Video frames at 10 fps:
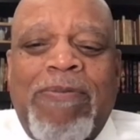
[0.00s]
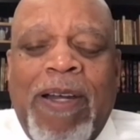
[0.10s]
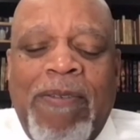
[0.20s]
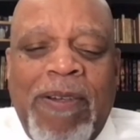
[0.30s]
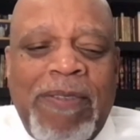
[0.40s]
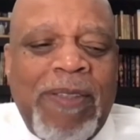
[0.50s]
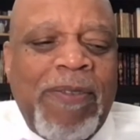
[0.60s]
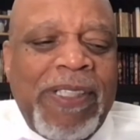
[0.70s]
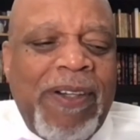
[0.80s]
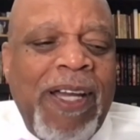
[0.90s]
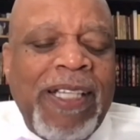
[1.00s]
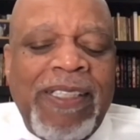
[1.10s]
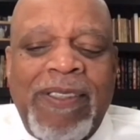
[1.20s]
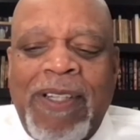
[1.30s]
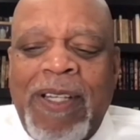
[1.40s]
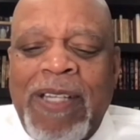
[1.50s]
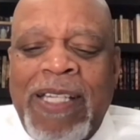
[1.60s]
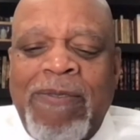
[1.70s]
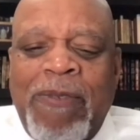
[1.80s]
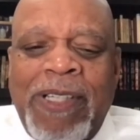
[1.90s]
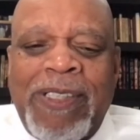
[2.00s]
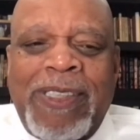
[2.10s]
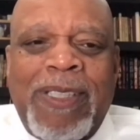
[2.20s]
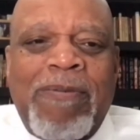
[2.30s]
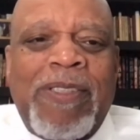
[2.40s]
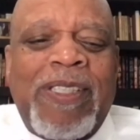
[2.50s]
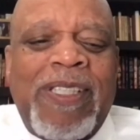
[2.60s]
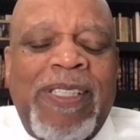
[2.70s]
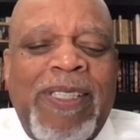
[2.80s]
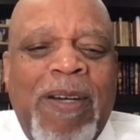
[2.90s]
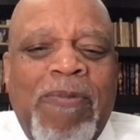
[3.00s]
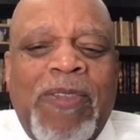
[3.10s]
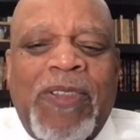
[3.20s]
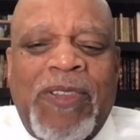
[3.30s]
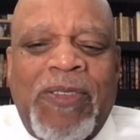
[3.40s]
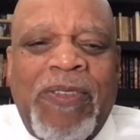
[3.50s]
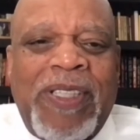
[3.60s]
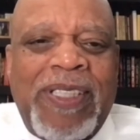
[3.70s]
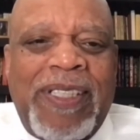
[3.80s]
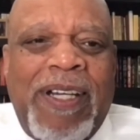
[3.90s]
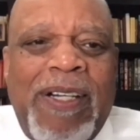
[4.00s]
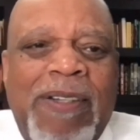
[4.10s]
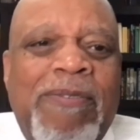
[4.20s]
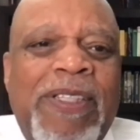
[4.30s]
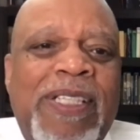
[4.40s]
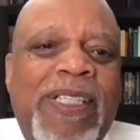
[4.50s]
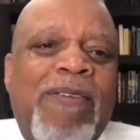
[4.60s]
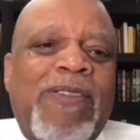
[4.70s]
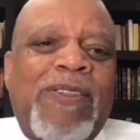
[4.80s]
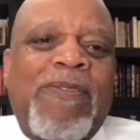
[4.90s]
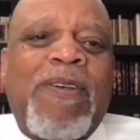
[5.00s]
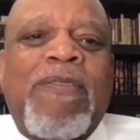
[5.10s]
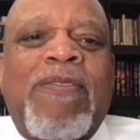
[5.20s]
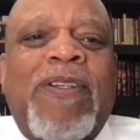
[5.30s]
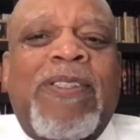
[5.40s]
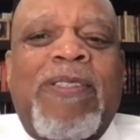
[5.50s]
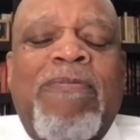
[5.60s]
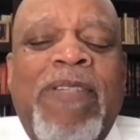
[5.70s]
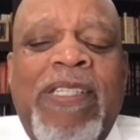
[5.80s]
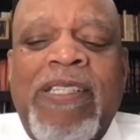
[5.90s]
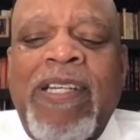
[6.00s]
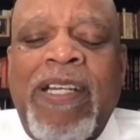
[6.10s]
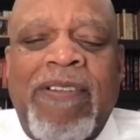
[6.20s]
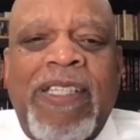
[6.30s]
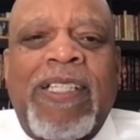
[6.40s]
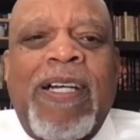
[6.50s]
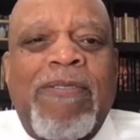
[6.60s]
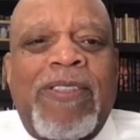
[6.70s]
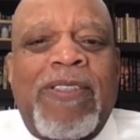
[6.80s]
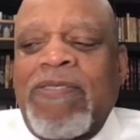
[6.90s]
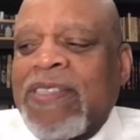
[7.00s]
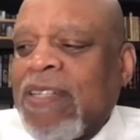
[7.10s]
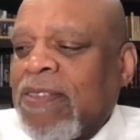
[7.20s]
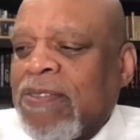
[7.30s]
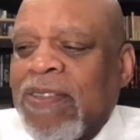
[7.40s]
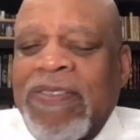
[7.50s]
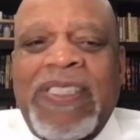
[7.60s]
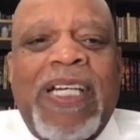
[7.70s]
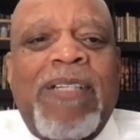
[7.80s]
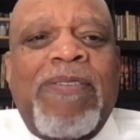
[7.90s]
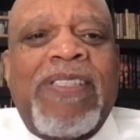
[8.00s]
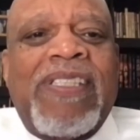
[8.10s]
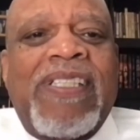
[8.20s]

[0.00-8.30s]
by women, and what are some of the numbers when it comes to women versus men, when it comes to saving for retirement?